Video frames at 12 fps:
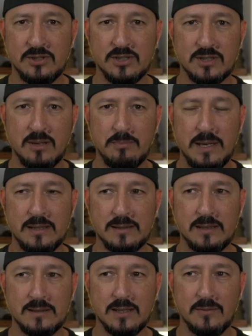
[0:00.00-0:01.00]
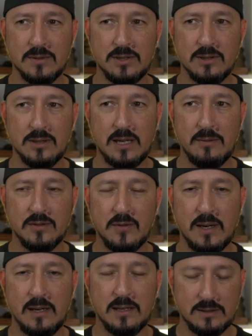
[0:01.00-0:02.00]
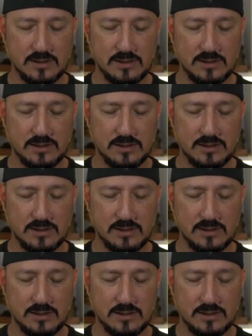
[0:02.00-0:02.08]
just compounded itself until I was finally like,